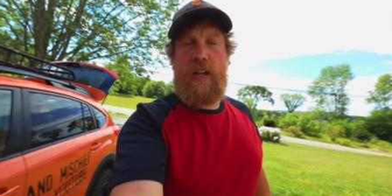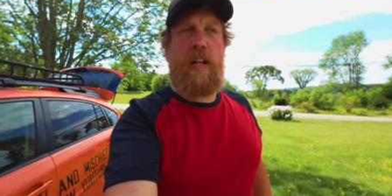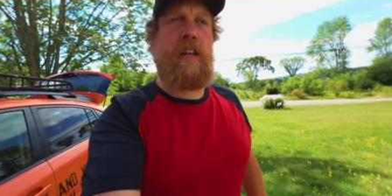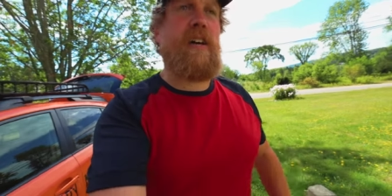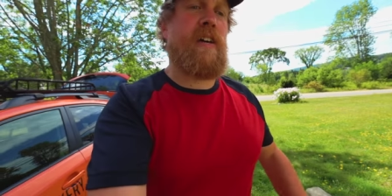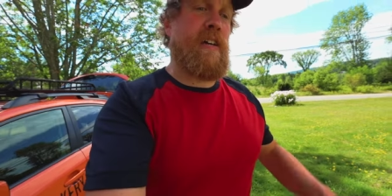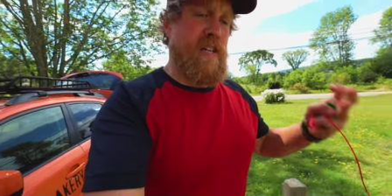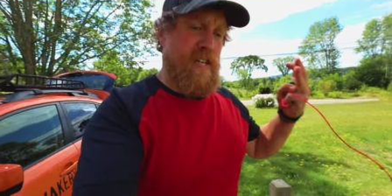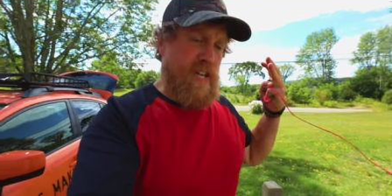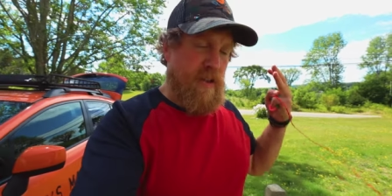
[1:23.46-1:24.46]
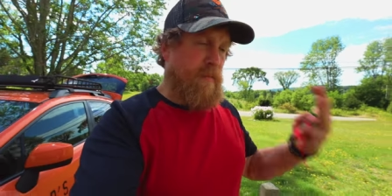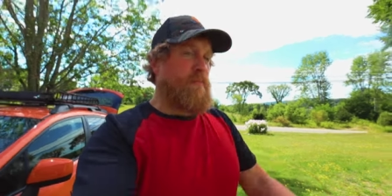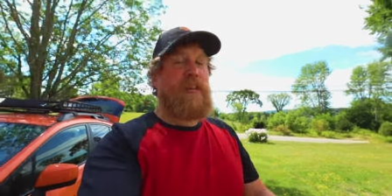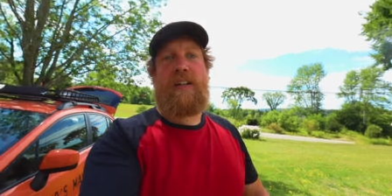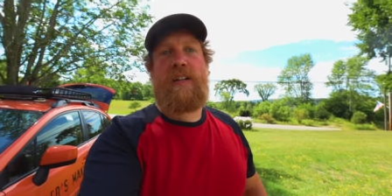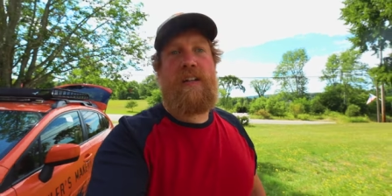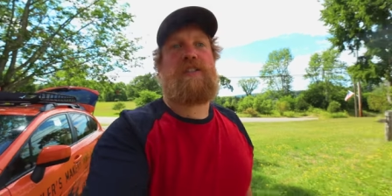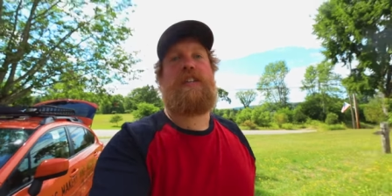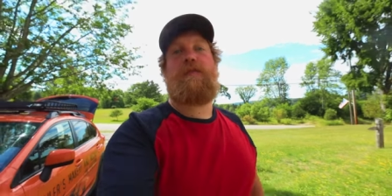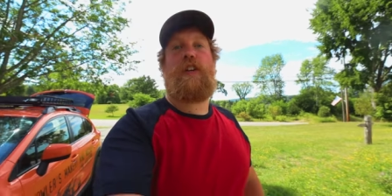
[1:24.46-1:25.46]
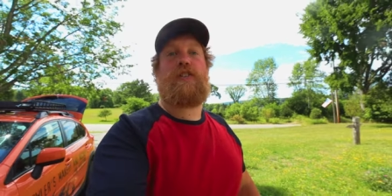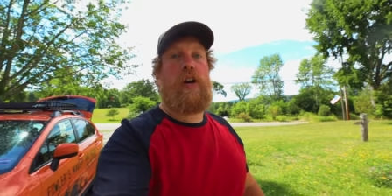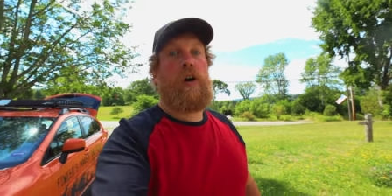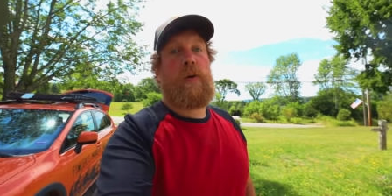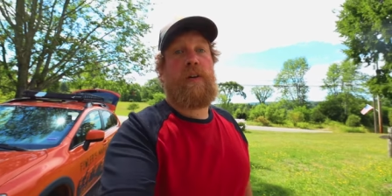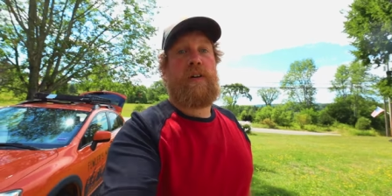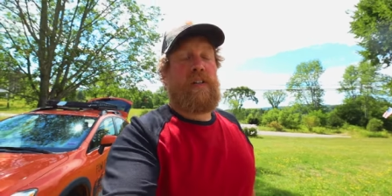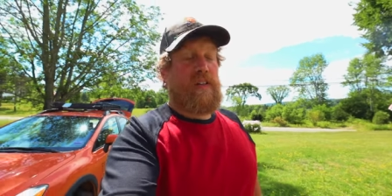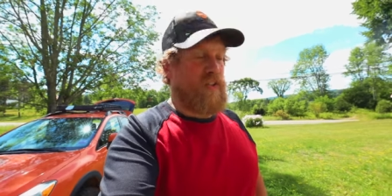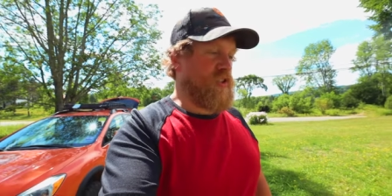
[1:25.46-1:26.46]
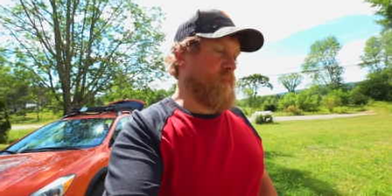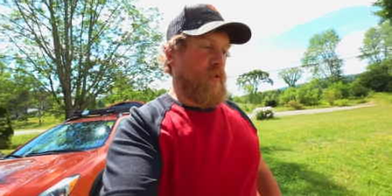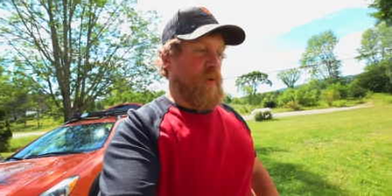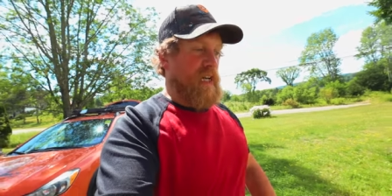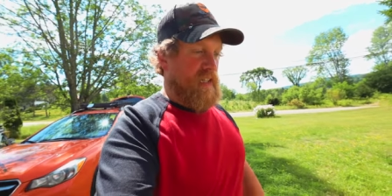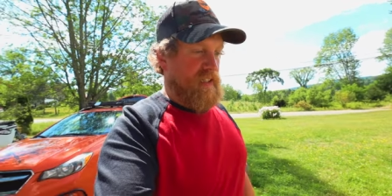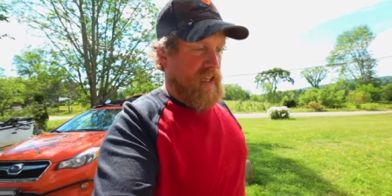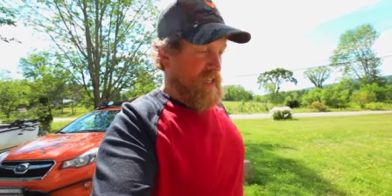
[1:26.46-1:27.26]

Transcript: Gonna be on another TV show. This should be wild.